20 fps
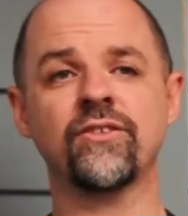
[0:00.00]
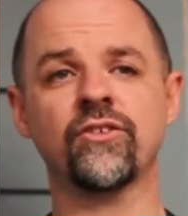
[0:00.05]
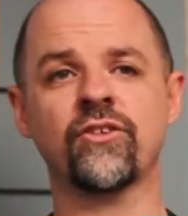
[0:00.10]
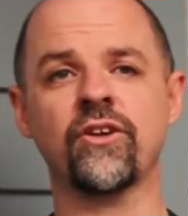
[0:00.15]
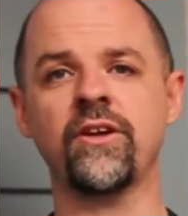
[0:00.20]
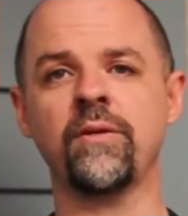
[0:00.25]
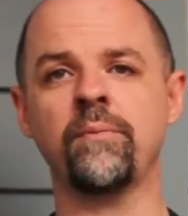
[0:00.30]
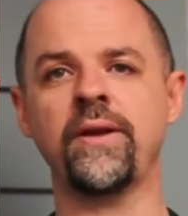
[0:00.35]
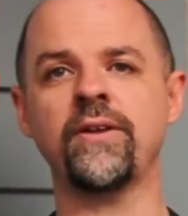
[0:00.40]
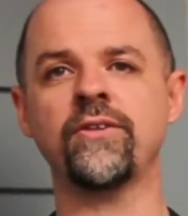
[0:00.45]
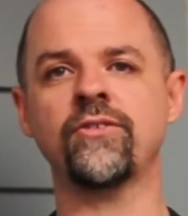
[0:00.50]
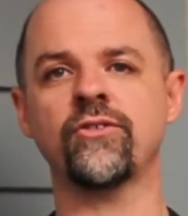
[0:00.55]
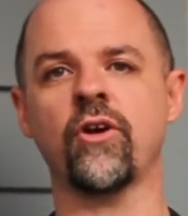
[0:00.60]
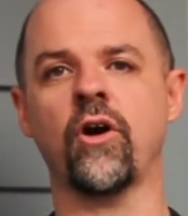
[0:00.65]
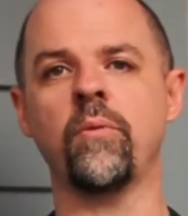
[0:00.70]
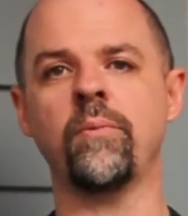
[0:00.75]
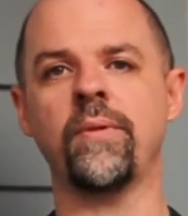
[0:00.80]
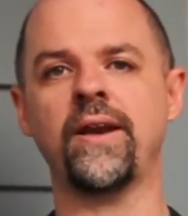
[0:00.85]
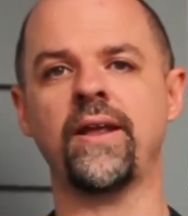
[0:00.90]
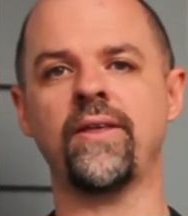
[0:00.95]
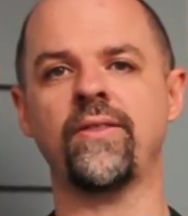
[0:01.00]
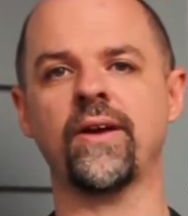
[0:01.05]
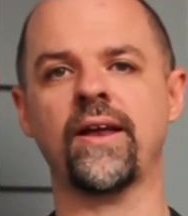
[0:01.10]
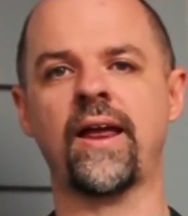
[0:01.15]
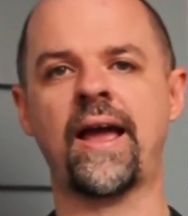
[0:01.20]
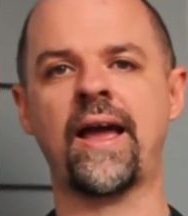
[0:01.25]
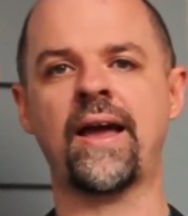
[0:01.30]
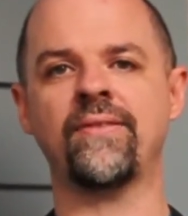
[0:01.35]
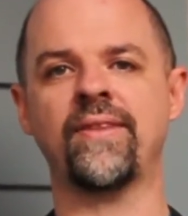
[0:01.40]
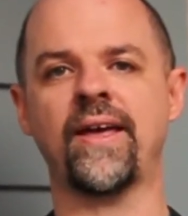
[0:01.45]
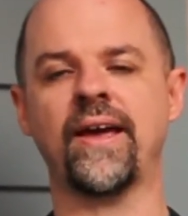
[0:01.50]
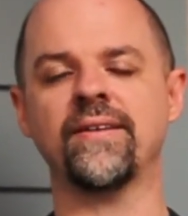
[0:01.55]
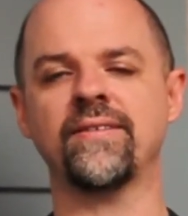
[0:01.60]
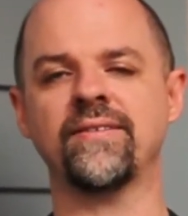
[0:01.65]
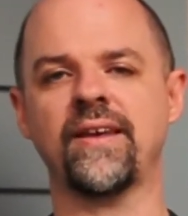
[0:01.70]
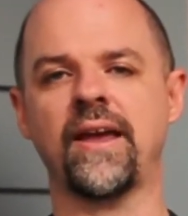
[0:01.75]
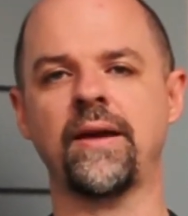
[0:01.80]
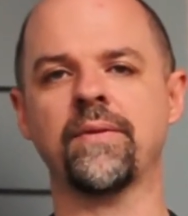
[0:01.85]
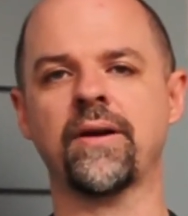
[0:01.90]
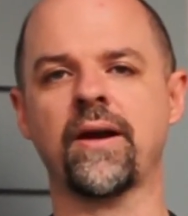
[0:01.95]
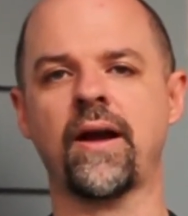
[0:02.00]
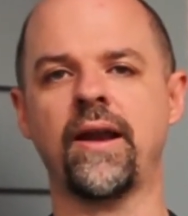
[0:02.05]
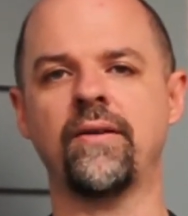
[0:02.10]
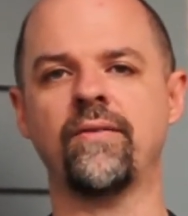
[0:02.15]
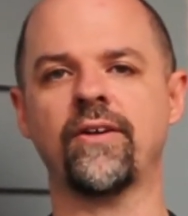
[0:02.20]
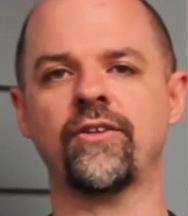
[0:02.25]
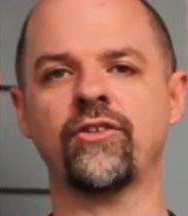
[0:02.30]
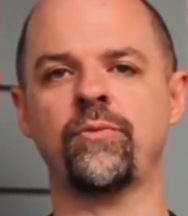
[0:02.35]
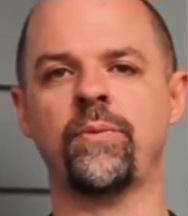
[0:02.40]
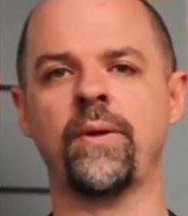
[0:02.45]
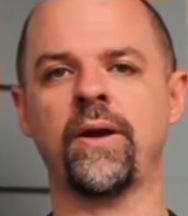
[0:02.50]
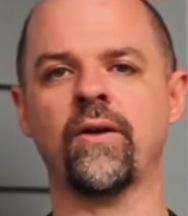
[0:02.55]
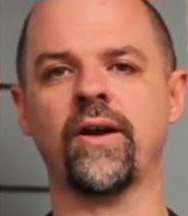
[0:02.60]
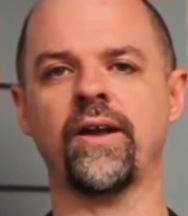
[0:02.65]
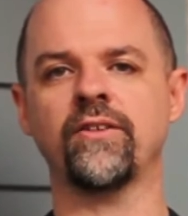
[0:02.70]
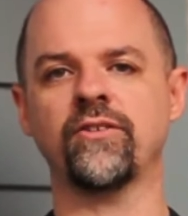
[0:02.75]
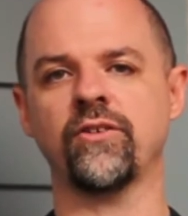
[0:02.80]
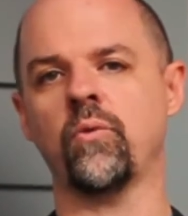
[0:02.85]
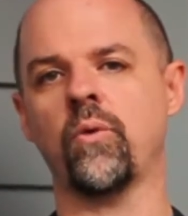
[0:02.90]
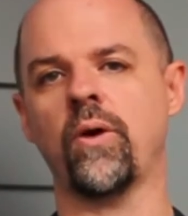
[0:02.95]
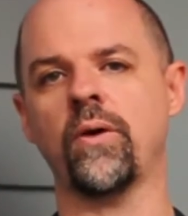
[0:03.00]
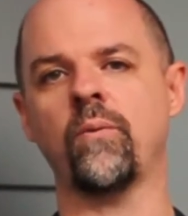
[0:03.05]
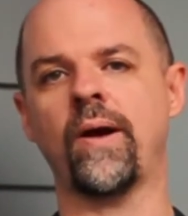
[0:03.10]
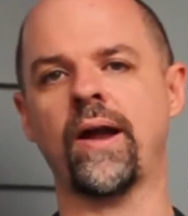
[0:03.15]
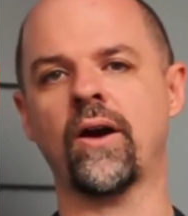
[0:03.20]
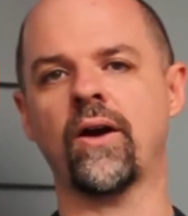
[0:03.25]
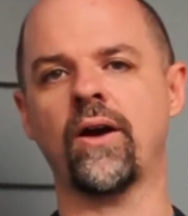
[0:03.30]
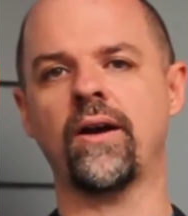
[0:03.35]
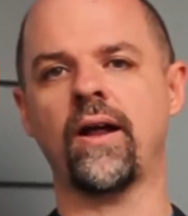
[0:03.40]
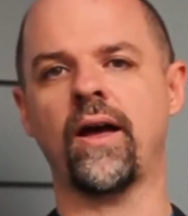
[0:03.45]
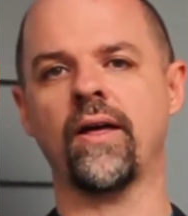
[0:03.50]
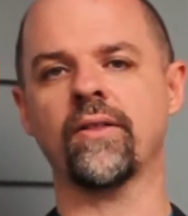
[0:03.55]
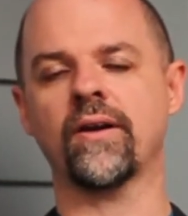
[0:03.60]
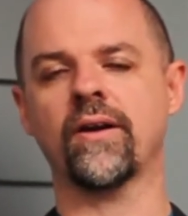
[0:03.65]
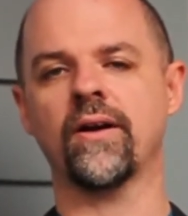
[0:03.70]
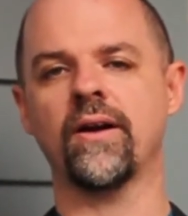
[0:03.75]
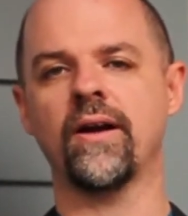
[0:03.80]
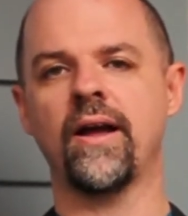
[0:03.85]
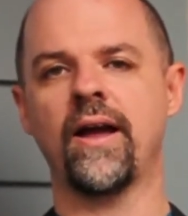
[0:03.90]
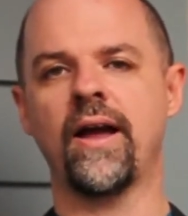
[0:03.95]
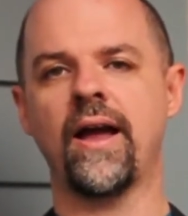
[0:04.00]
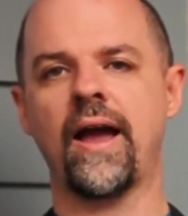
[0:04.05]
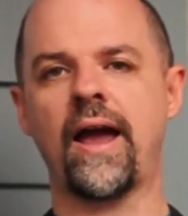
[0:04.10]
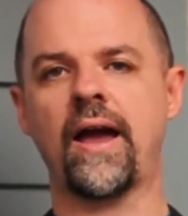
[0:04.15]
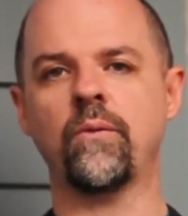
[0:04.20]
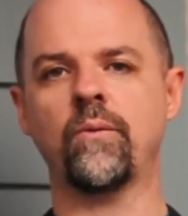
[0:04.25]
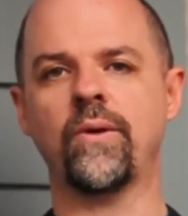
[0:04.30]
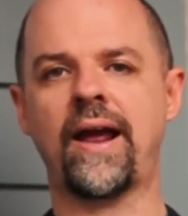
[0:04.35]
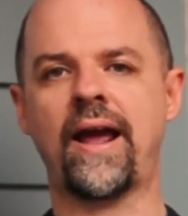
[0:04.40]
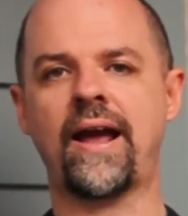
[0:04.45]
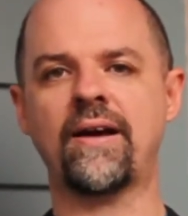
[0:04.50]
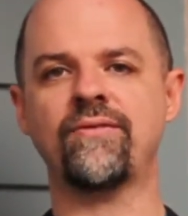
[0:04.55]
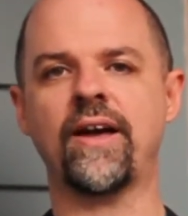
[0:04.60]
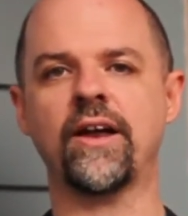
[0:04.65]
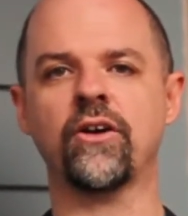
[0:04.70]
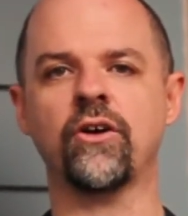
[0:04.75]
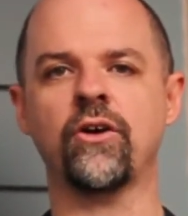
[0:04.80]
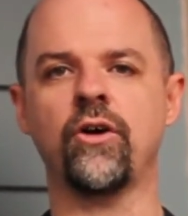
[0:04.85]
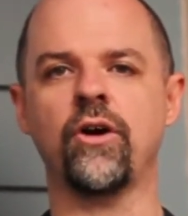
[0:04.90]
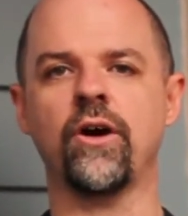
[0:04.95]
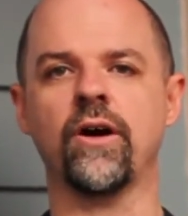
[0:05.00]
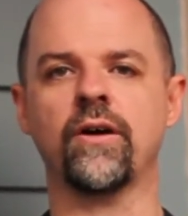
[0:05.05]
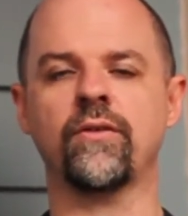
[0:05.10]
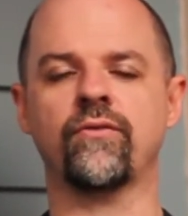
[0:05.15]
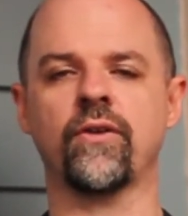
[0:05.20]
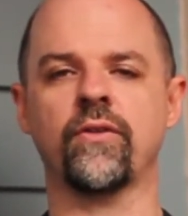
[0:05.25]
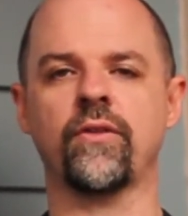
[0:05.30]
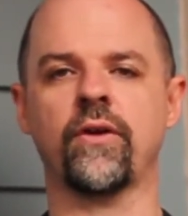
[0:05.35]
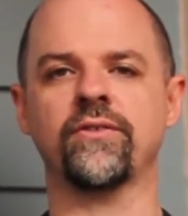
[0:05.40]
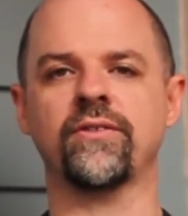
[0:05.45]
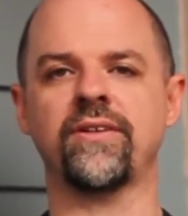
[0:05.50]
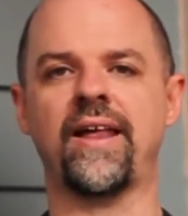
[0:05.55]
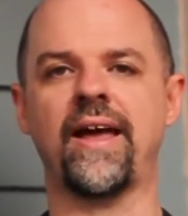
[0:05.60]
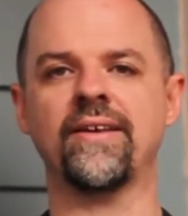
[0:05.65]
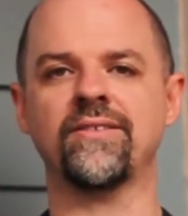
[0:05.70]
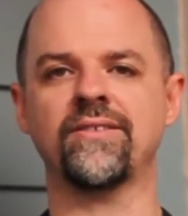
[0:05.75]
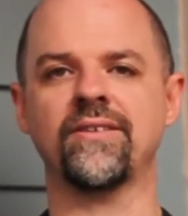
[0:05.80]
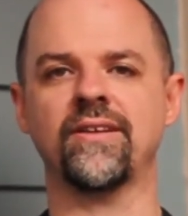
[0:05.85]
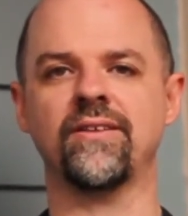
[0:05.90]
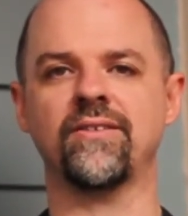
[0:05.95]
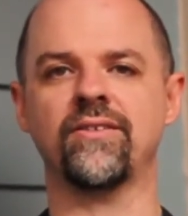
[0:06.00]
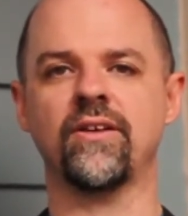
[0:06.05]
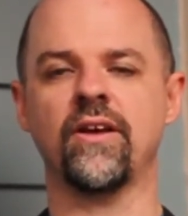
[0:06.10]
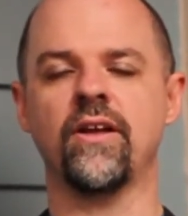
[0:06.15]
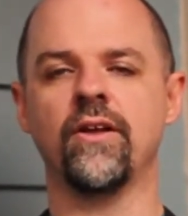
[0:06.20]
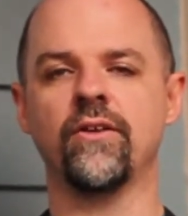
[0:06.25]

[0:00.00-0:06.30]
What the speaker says: there's going to be so many that had that same kind of experience in one way or another and would have that hook for those lessons.